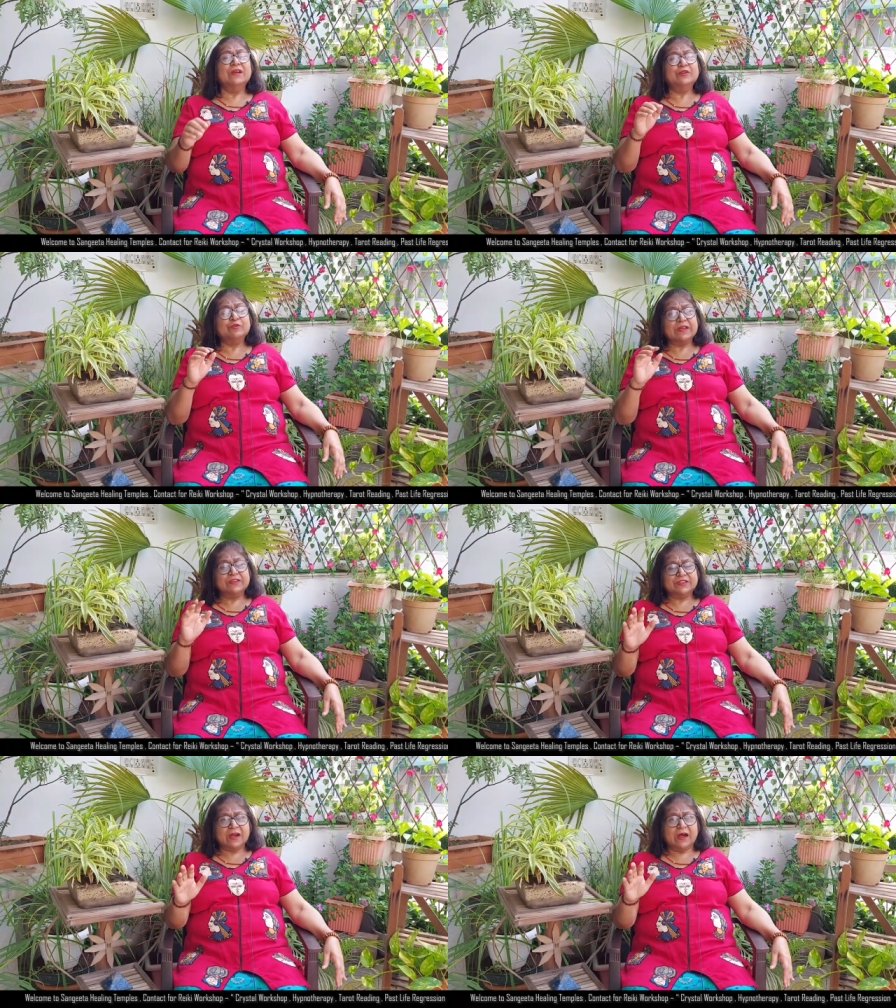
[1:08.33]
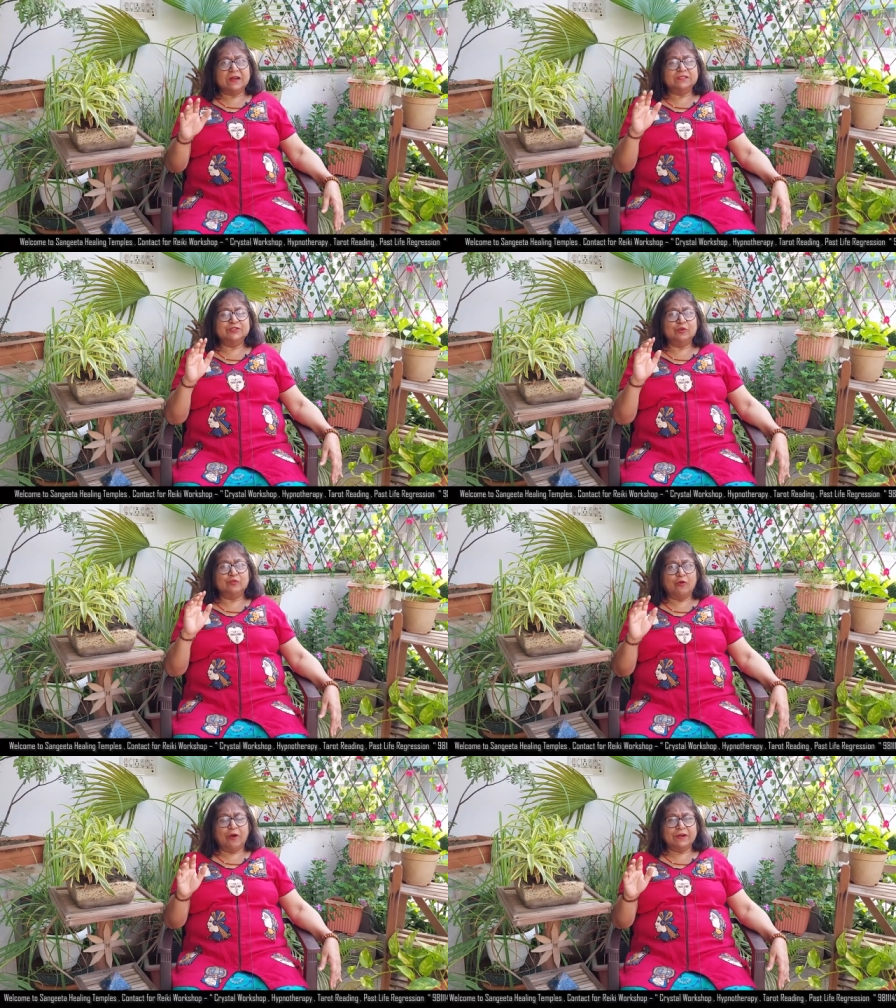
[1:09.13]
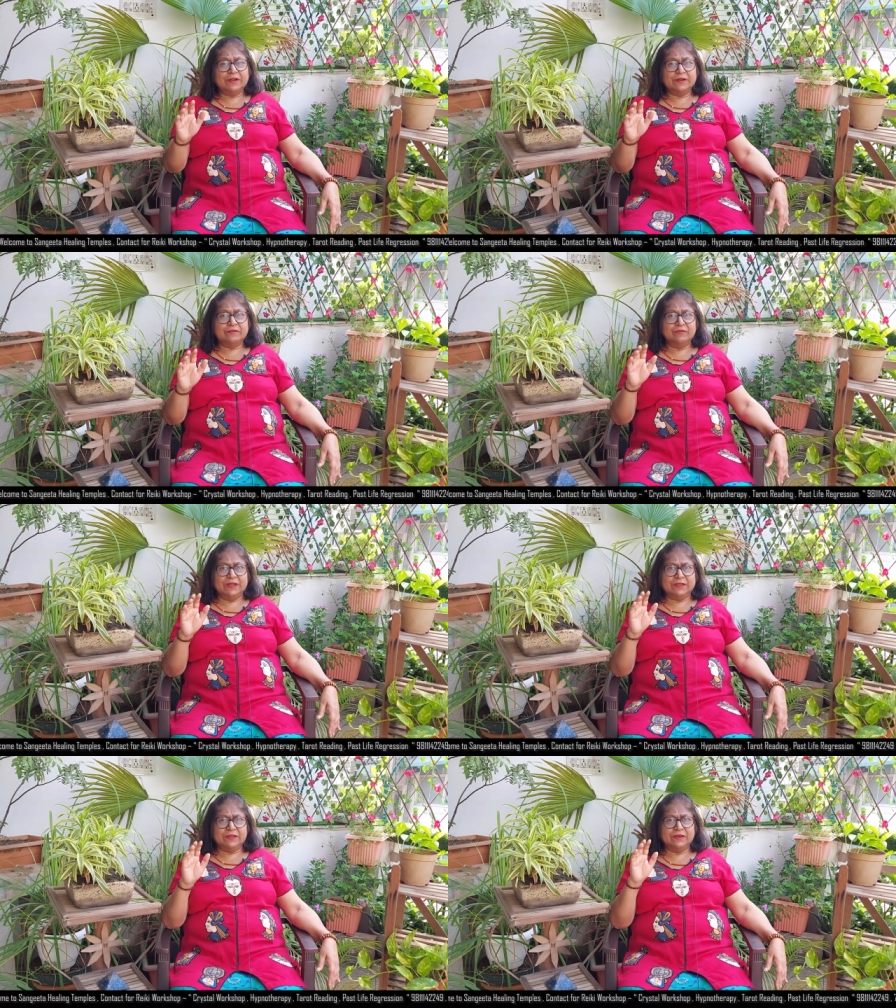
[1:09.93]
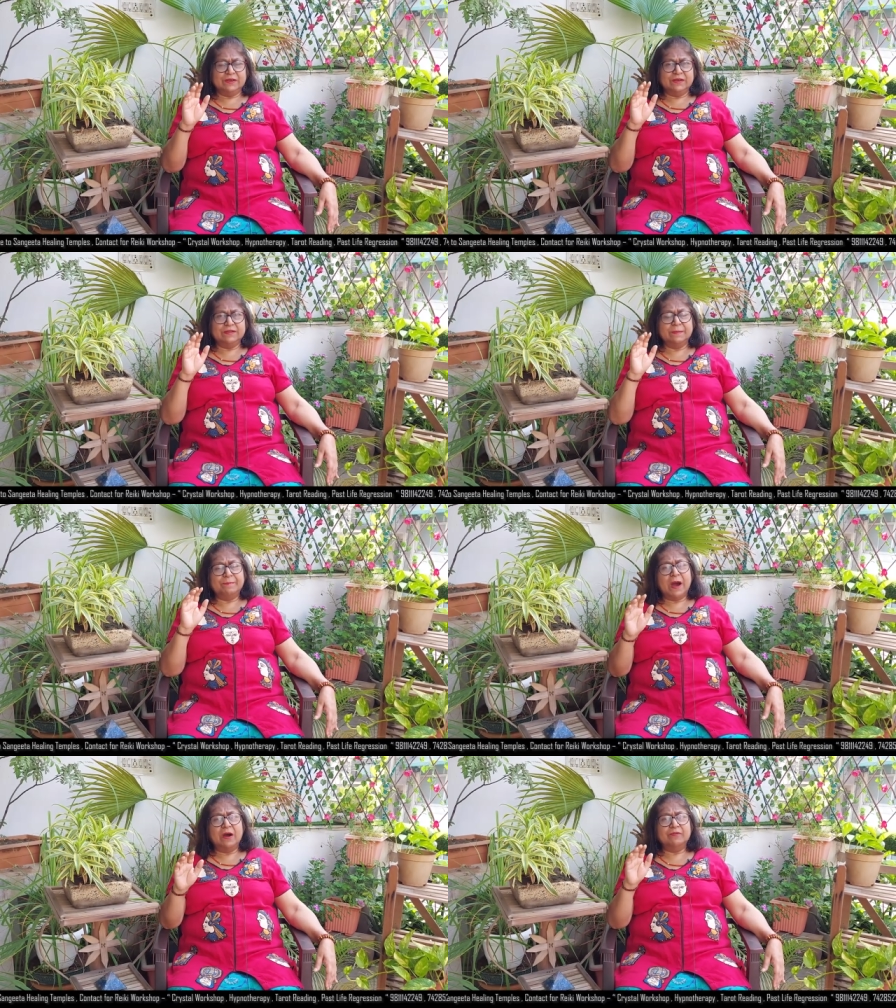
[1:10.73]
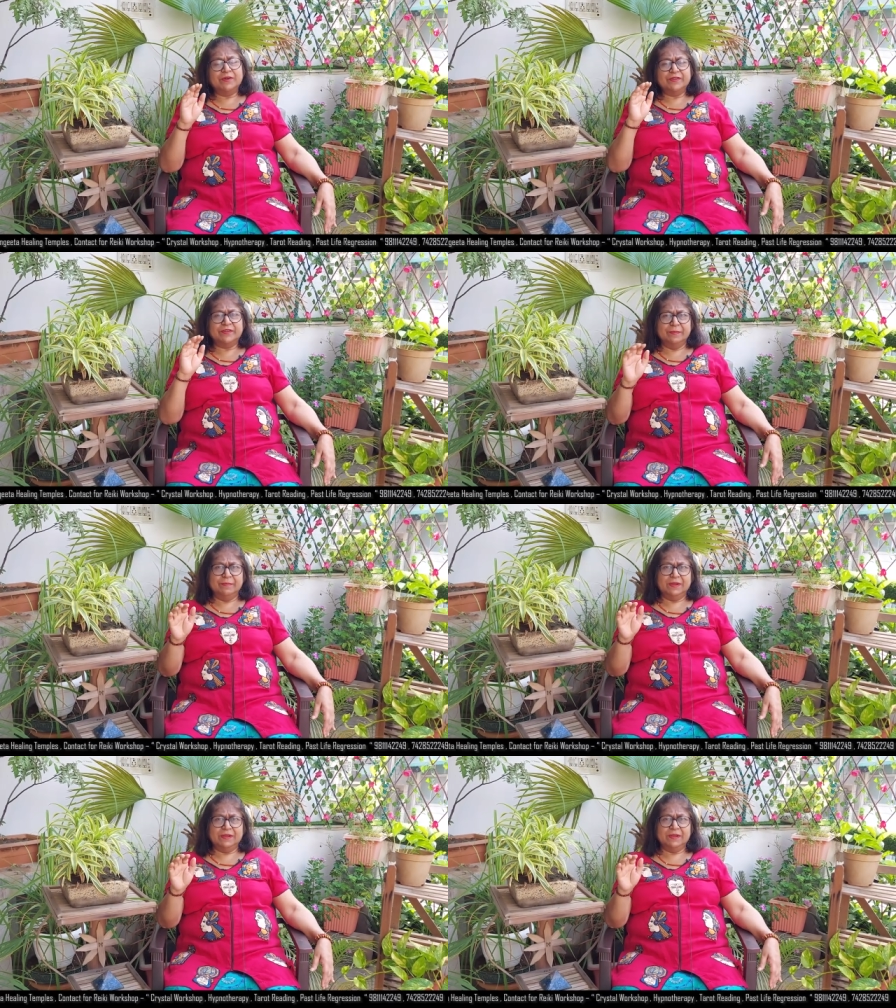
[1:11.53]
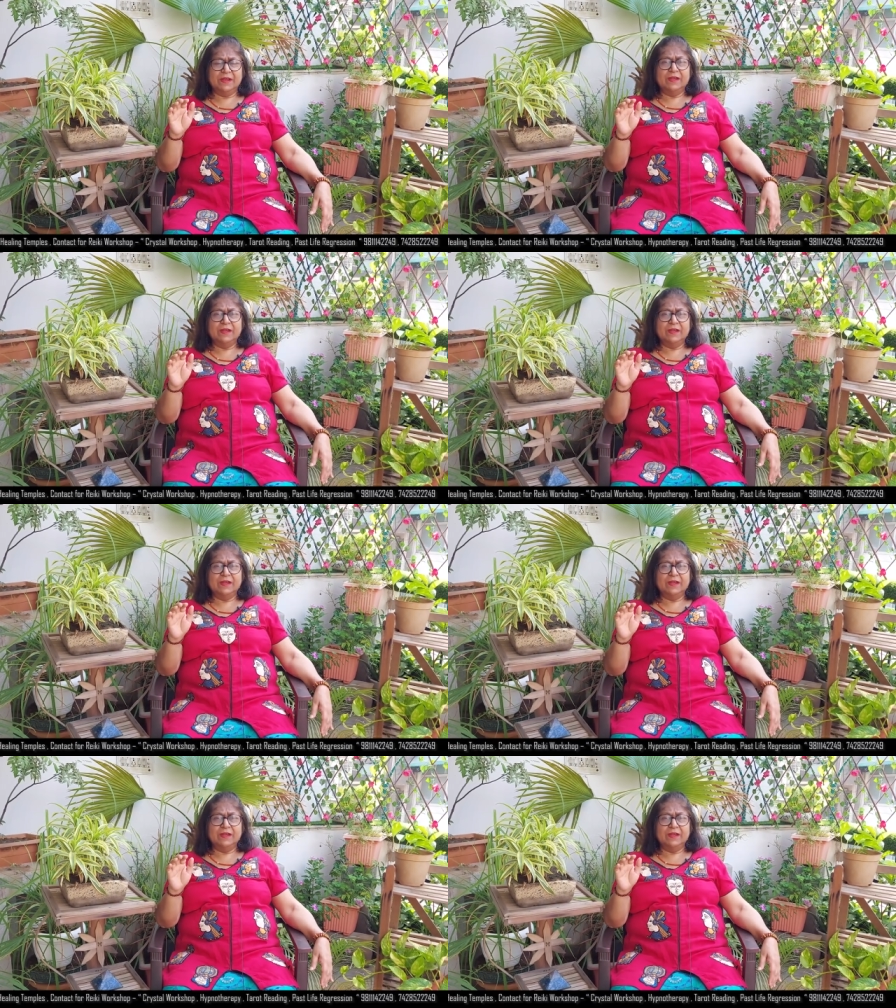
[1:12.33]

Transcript: You can charge your water with the power symbol.